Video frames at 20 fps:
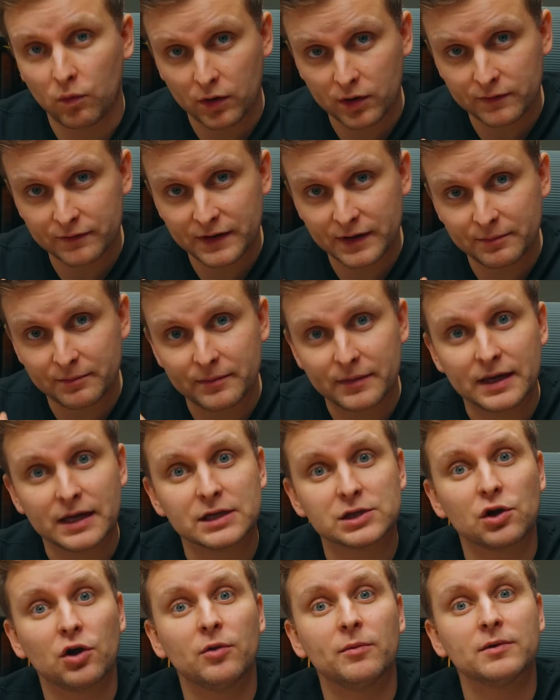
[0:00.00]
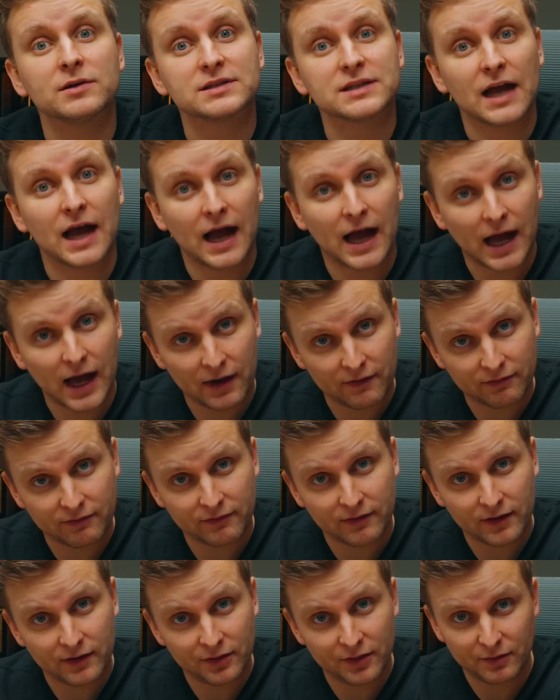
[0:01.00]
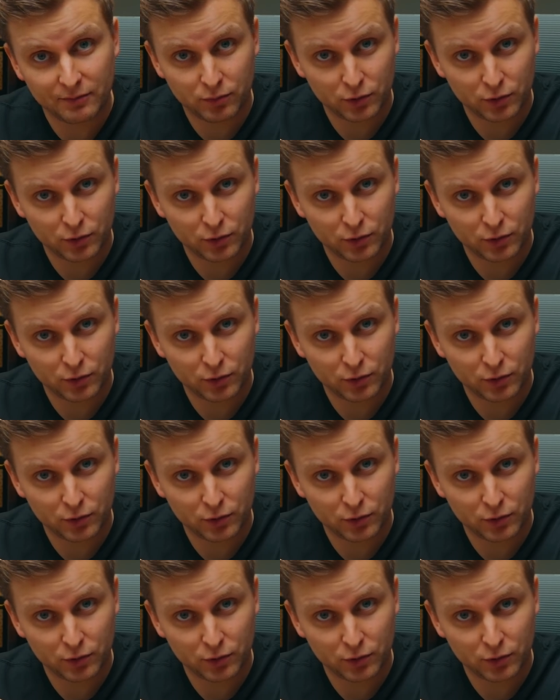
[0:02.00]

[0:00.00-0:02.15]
one of them is almost half the